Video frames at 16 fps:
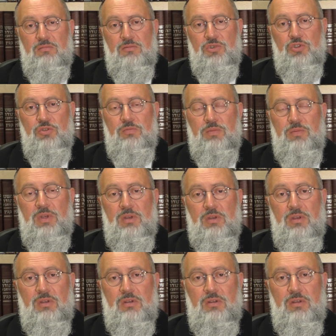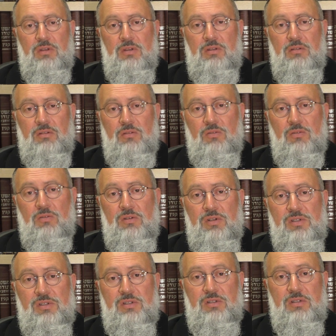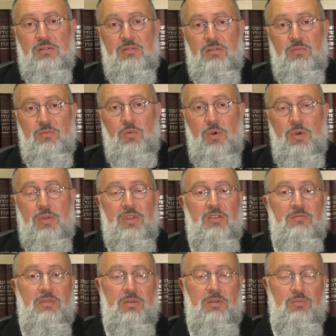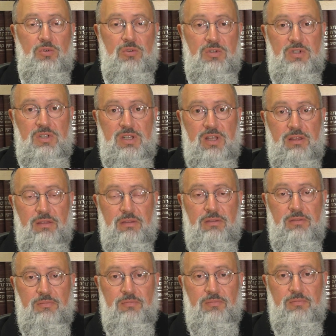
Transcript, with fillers: should be or is worthy of being put to death.